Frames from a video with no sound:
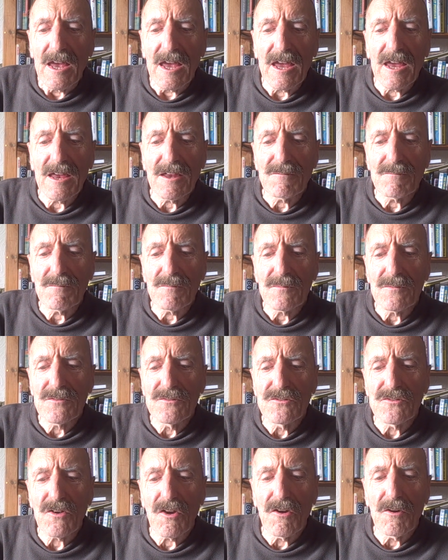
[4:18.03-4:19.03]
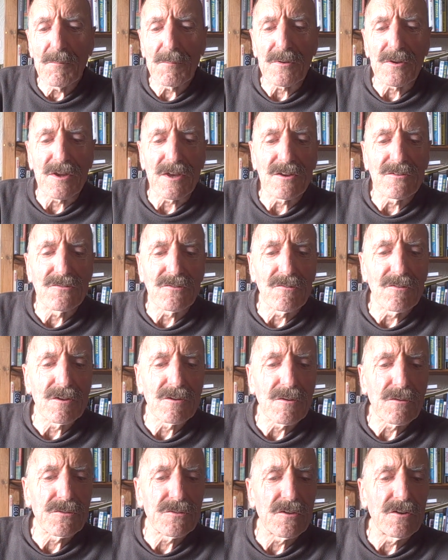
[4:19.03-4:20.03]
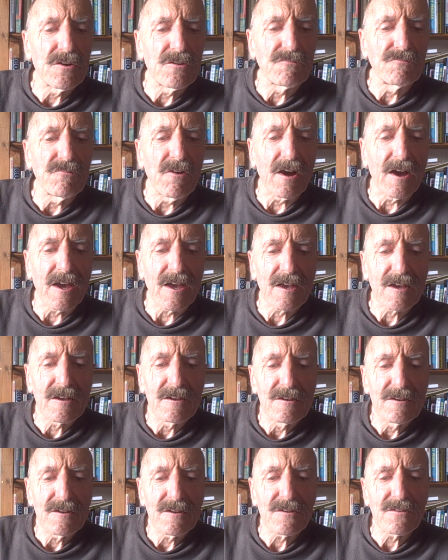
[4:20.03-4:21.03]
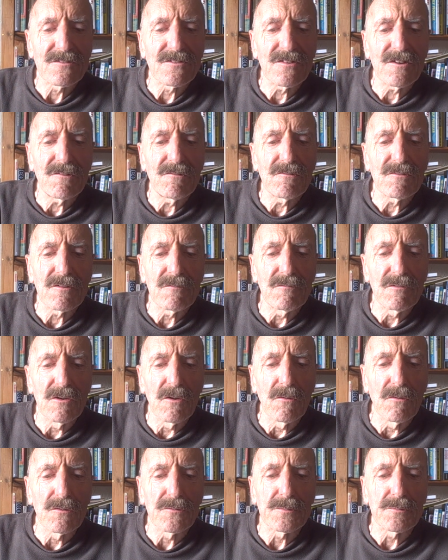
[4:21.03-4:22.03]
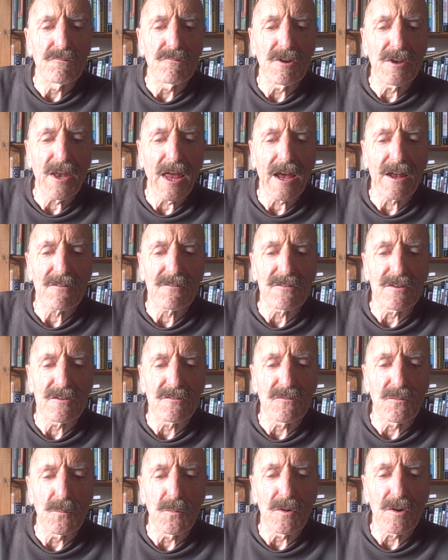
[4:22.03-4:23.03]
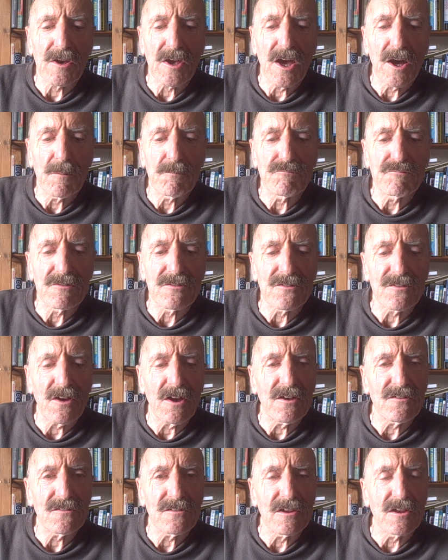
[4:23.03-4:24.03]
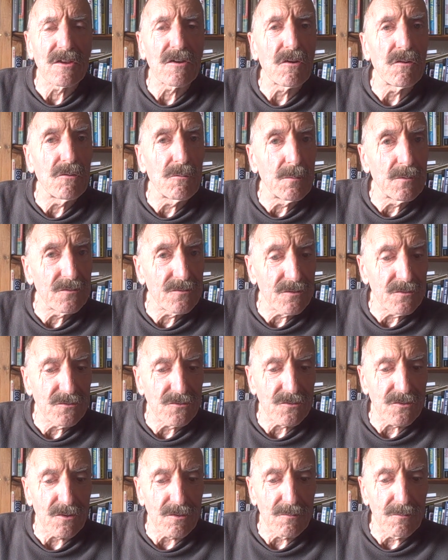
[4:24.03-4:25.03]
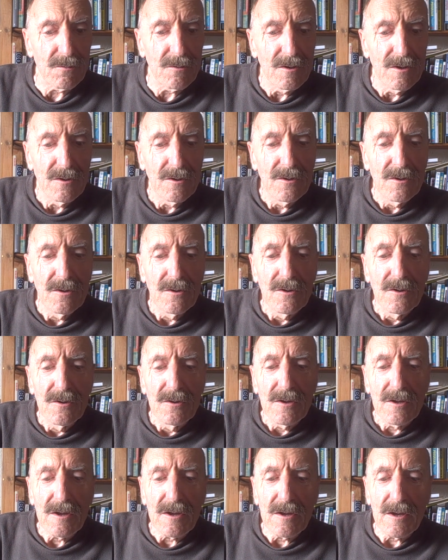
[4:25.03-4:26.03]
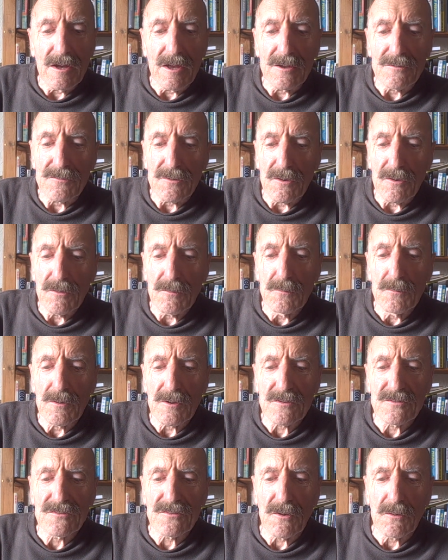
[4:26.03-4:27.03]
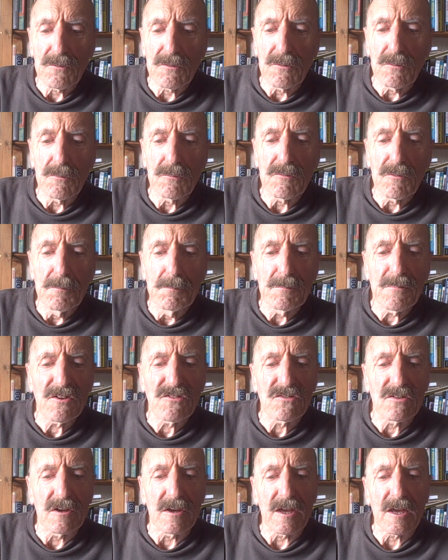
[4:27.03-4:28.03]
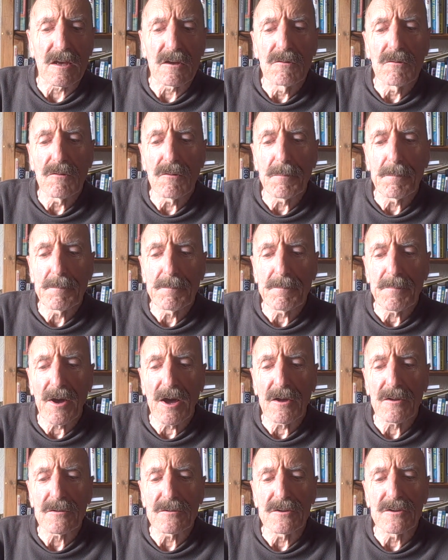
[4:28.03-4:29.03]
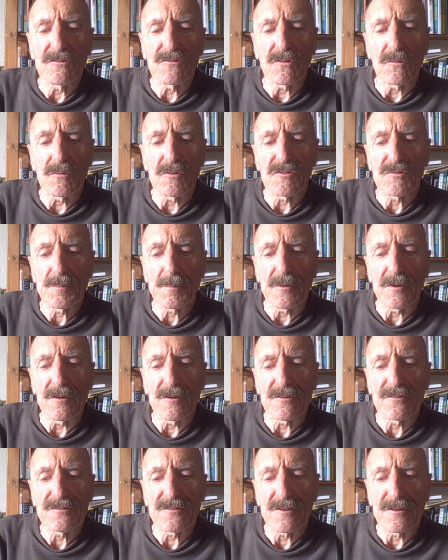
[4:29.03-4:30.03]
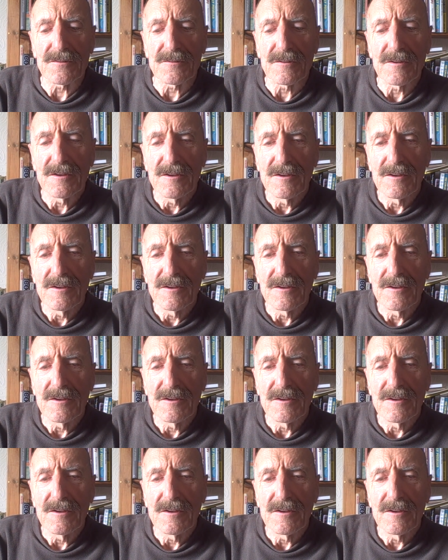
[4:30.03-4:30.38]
In Germany during the Third Reich, a series of laws were enacted to work out precisely who was a Jew and who a so-called Mischling, or partly Jewish person.